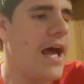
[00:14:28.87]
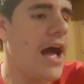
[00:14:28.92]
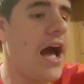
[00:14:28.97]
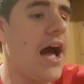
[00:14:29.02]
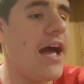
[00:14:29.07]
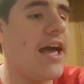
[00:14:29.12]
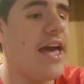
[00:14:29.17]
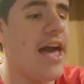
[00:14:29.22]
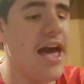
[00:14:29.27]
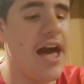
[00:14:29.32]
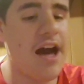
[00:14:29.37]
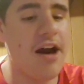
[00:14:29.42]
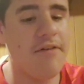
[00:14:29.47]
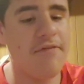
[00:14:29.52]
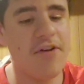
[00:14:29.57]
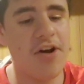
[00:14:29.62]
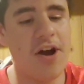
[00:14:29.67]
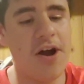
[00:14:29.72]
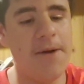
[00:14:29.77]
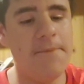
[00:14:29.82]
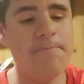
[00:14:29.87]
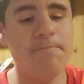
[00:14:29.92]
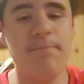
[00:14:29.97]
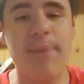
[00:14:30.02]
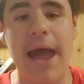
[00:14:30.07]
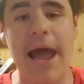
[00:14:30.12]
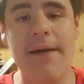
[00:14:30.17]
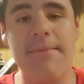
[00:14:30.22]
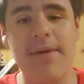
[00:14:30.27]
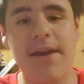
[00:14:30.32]
I have
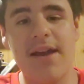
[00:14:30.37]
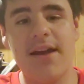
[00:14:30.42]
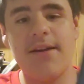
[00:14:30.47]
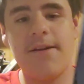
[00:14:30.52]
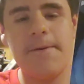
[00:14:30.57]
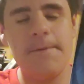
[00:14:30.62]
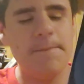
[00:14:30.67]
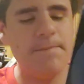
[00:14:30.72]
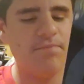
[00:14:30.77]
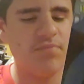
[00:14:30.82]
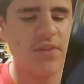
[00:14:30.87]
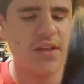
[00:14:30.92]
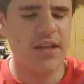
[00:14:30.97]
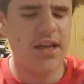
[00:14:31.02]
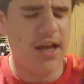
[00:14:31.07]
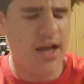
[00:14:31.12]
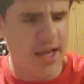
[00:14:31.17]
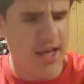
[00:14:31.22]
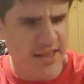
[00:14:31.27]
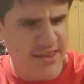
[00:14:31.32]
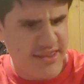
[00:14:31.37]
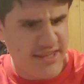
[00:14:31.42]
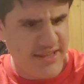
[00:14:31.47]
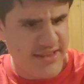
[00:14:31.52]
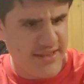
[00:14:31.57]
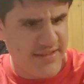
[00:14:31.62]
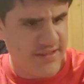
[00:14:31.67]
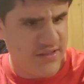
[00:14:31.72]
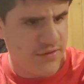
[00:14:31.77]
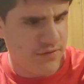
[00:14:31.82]
Batman. I think
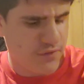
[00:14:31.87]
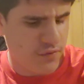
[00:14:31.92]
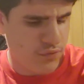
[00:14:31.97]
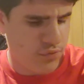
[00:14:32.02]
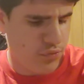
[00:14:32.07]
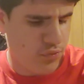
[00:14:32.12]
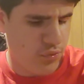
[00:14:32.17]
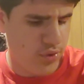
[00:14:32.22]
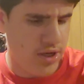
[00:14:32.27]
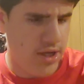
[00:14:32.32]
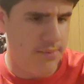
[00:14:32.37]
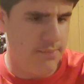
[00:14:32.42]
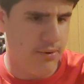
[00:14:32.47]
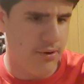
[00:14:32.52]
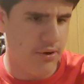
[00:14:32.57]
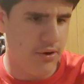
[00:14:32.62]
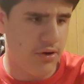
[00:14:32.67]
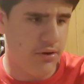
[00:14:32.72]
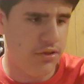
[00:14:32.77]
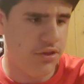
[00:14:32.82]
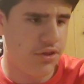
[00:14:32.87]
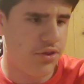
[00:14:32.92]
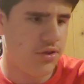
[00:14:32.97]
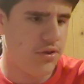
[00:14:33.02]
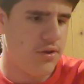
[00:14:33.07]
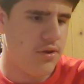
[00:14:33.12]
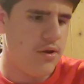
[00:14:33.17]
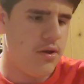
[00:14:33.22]
this is for Rebirth.